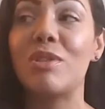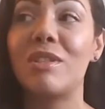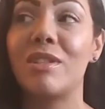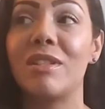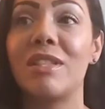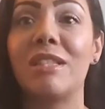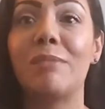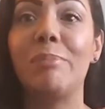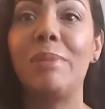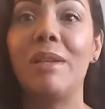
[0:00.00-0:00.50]

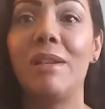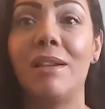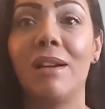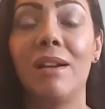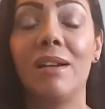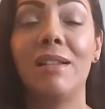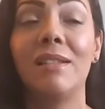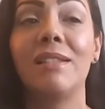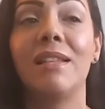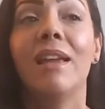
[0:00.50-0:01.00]
just
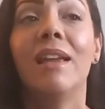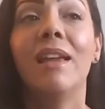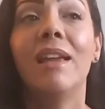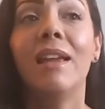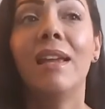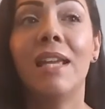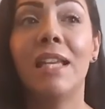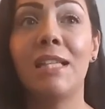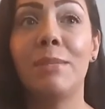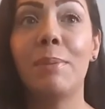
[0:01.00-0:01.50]
because
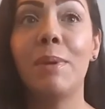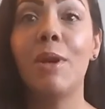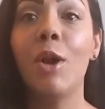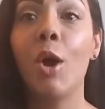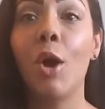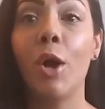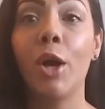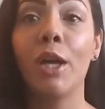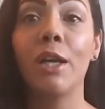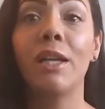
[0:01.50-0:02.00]
it's been
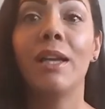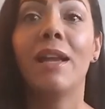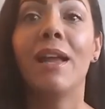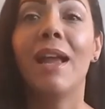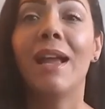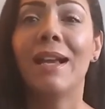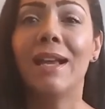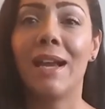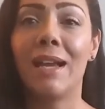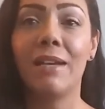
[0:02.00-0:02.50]
hard
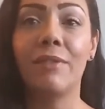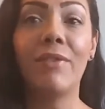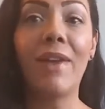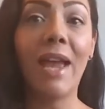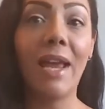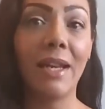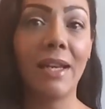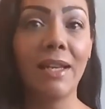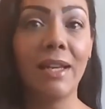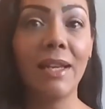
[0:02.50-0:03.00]
kind of
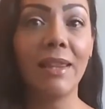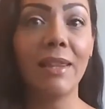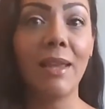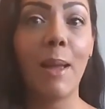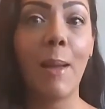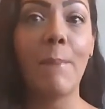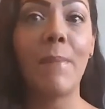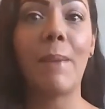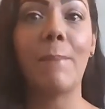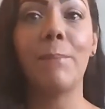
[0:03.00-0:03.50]
editing
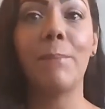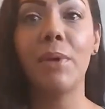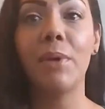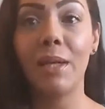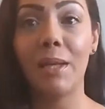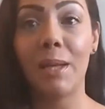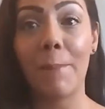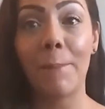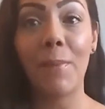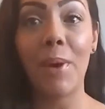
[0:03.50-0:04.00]
them and
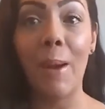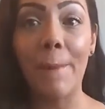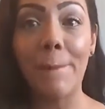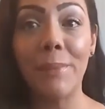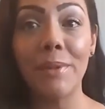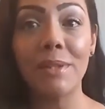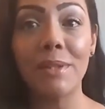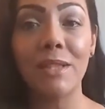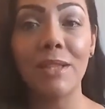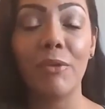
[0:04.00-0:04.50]
putting them
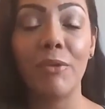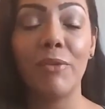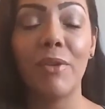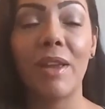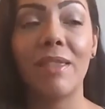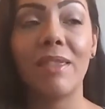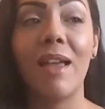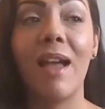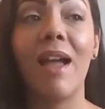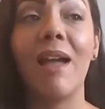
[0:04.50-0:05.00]
up and stuff
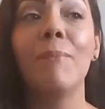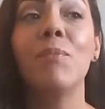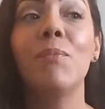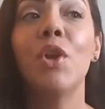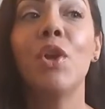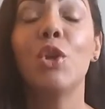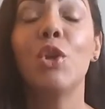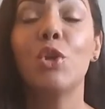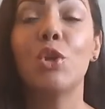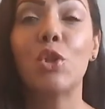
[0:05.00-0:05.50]
like that.
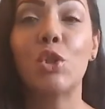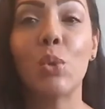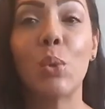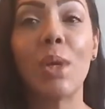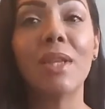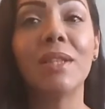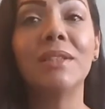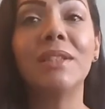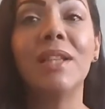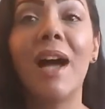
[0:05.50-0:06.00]
So
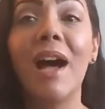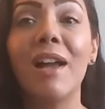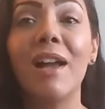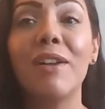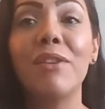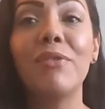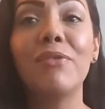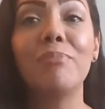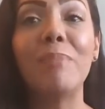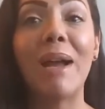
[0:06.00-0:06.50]
a lot
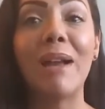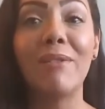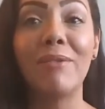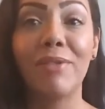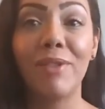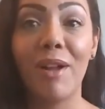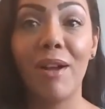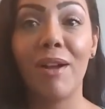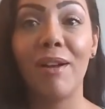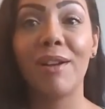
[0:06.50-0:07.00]
of my
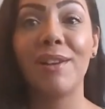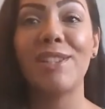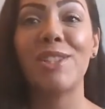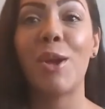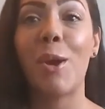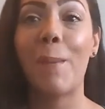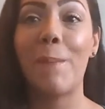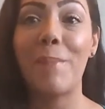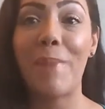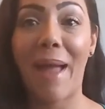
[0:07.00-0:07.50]
vlogs
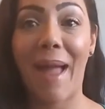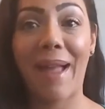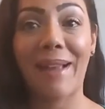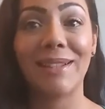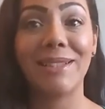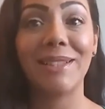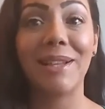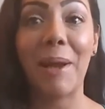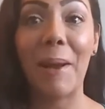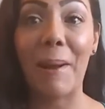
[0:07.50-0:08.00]
are
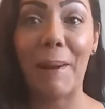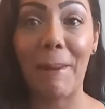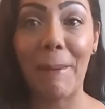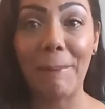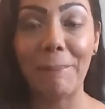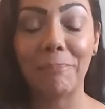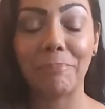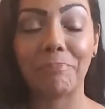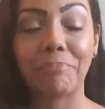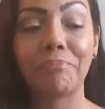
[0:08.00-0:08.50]
backed
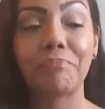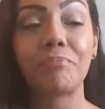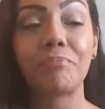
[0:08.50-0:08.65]
up.